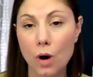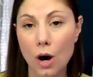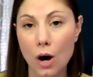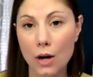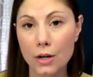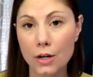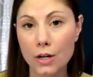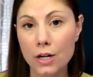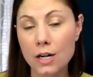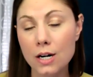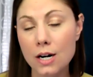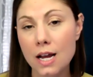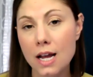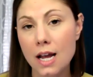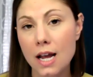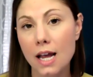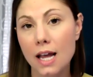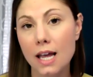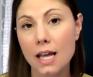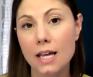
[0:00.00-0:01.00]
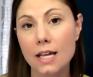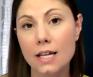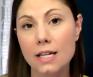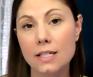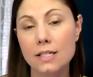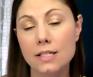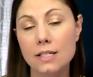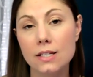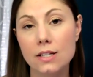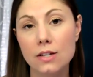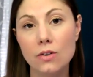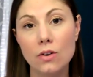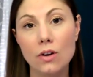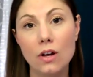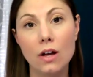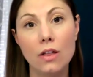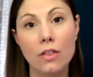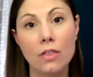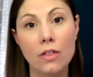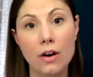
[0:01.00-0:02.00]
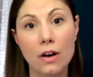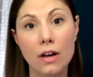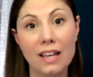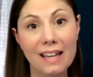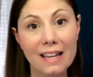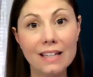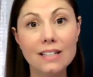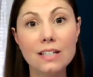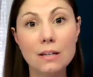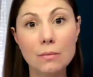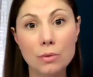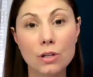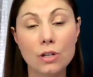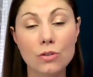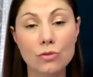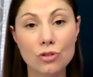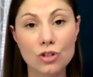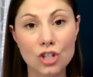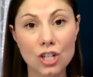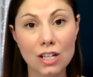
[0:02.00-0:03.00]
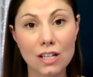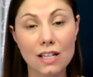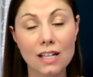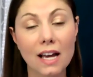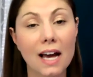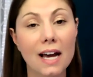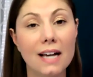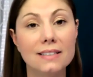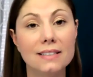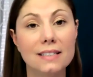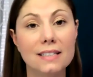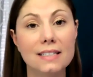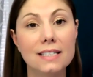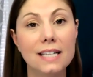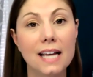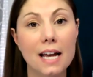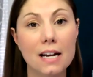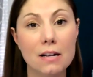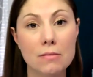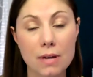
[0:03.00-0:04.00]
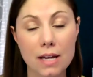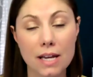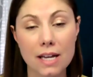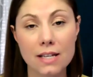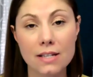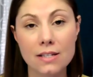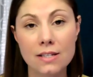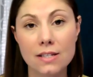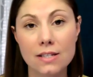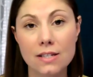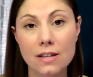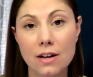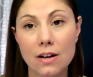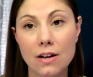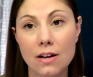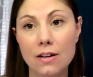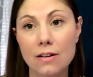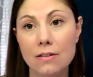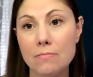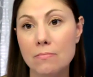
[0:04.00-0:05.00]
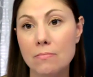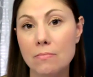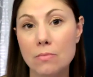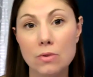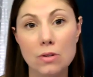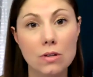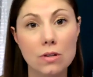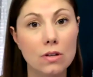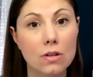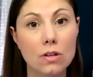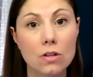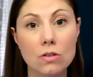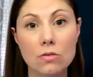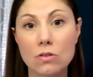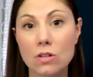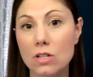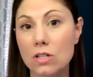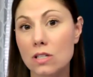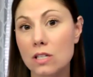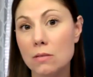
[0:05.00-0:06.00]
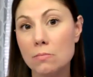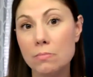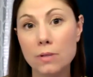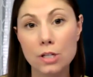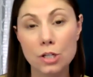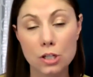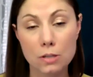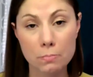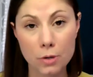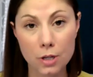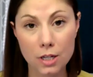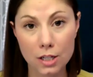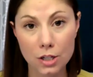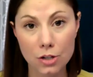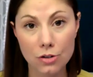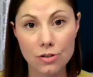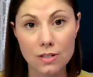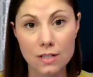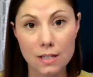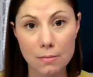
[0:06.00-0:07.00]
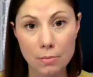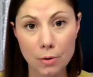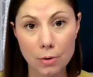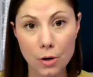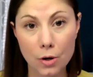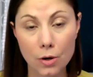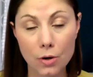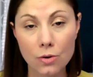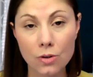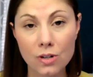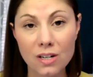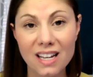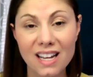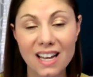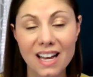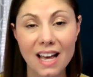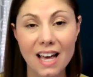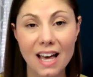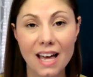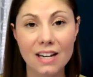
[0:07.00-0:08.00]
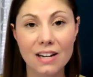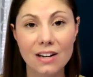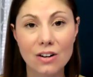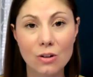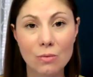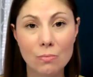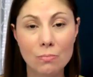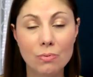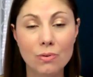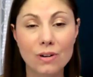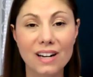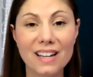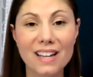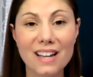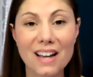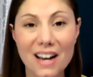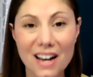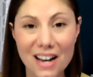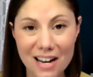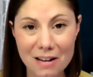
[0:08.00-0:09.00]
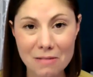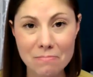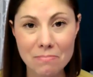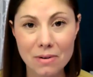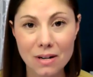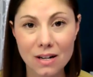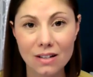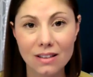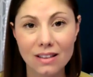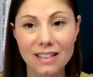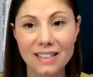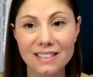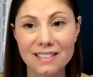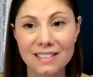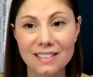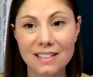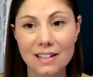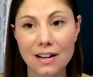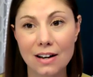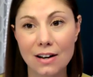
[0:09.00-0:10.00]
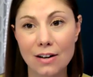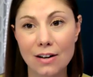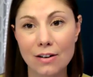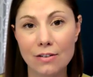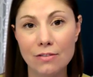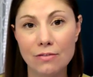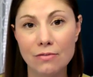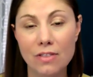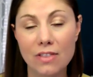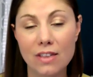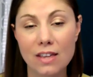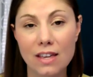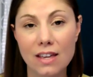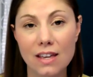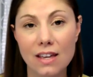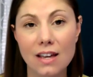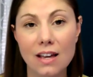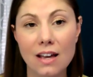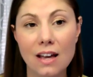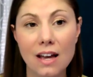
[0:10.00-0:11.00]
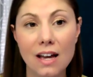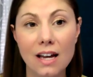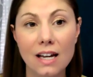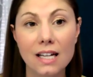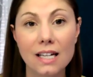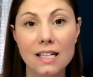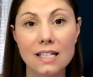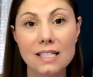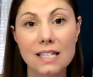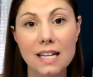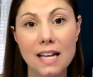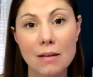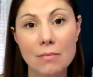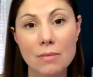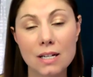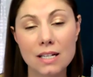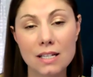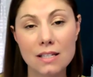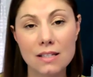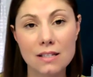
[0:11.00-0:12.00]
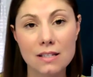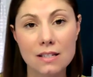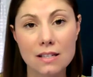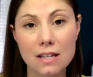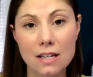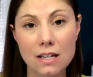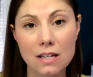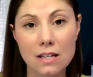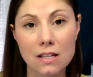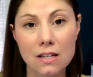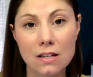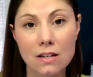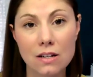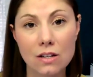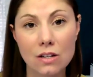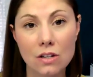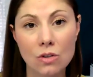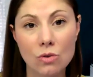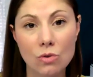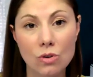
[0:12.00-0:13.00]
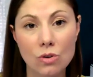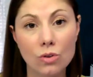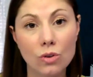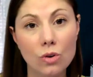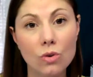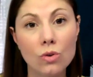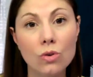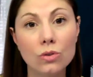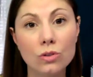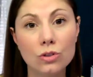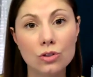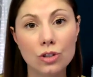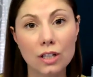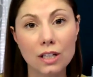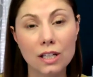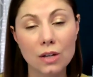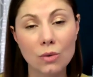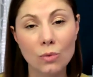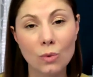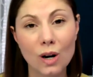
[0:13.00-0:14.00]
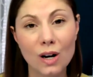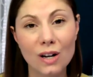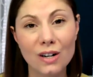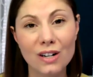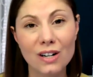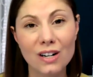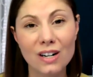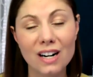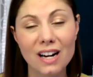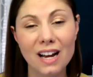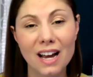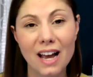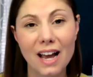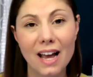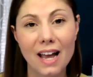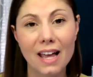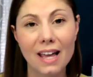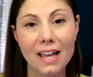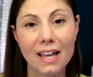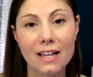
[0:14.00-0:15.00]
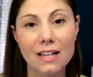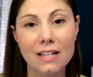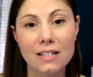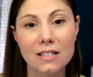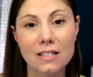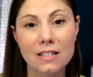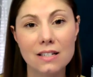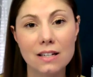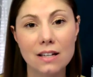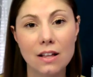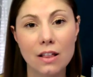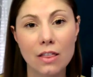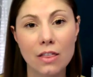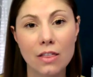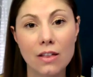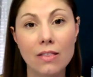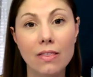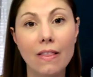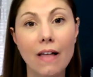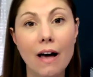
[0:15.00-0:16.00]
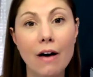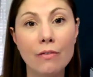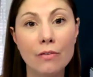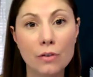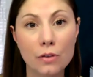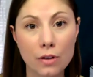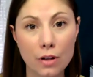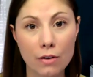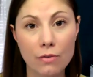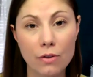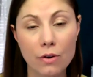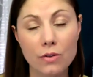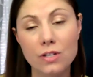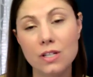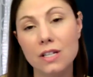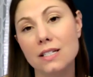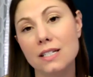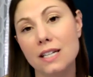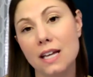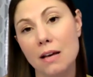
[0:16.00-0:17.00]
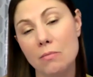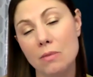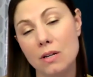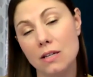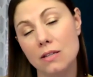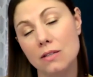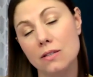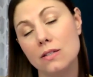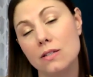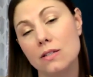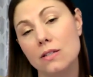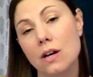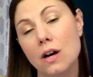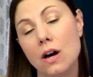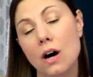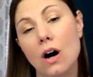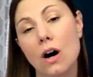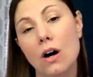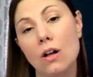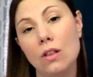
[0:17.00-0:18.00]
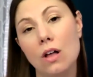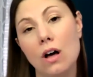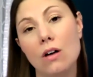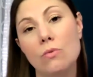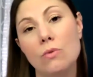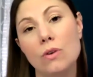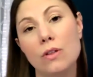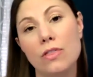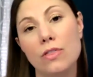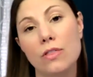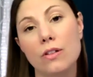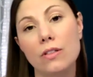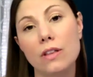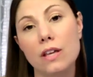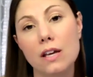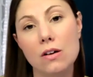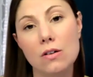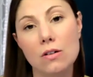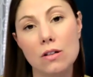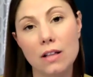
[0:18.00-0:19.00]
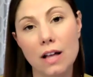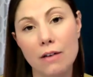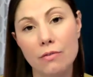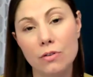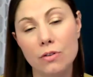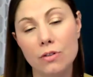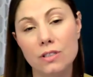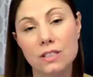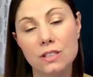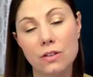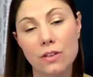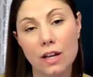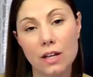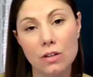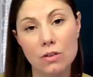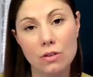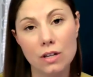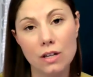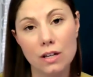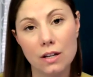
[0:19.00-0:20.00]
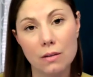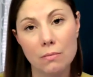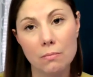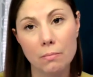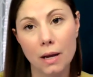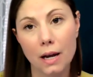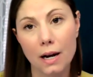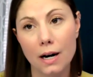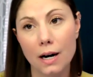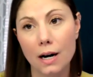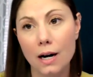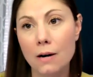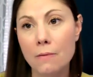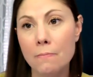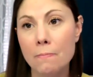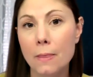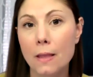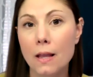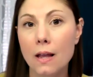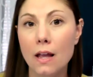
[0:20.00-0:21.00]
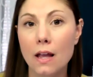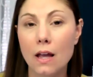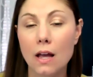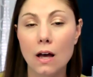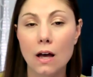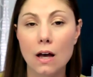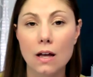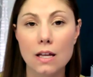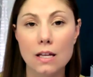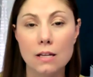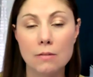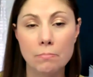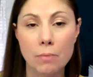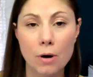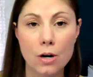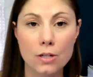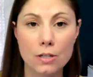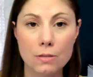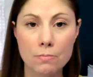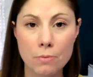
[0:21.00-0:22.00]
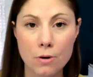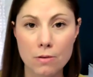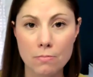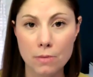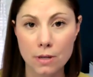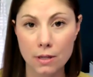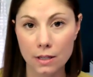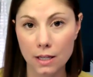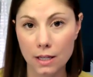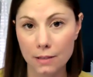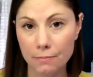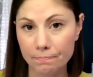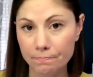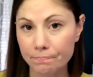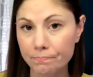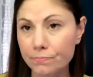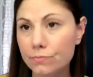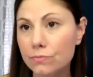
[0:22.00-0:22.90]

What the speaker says: water, and the EWG has a database. You can simply just put in your zip code and it'll bring up a list of the contaminants in your local drinking water and the level of those contaminants along with the legal levels so that you can compare in parts per million.